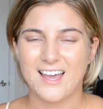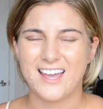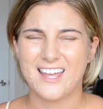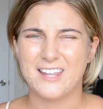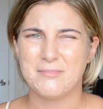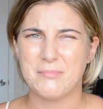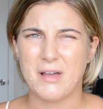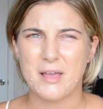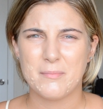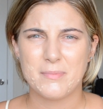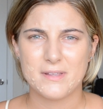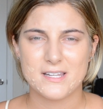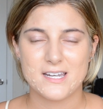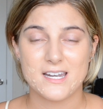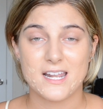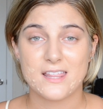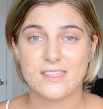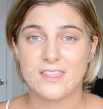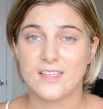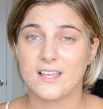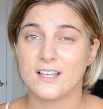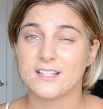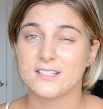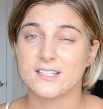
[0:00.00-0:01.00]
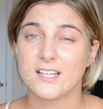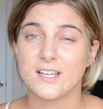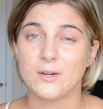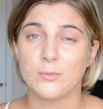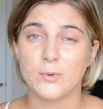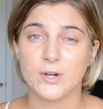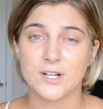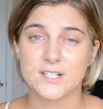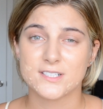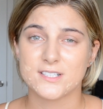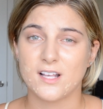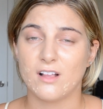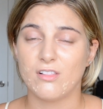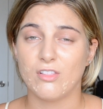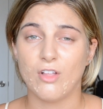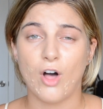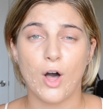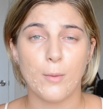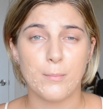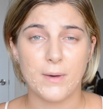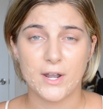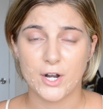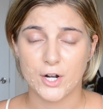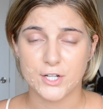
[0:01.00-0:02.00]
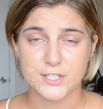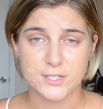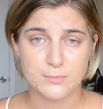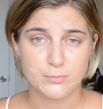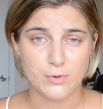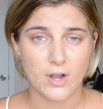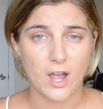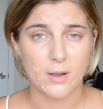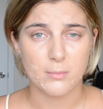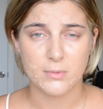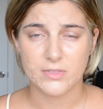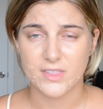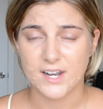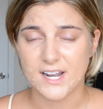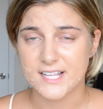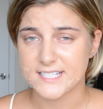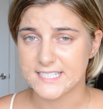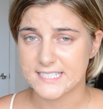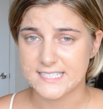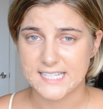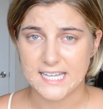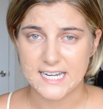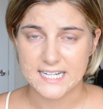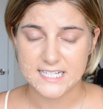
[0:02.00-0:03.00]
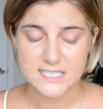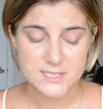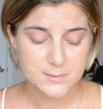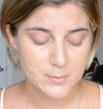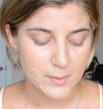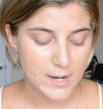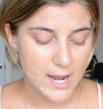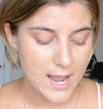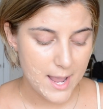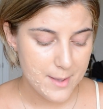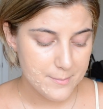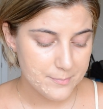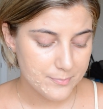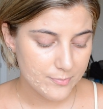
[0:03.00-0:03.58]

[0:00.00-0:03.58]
In my opinion, I think it works a lot better as a primer than as a setting spray.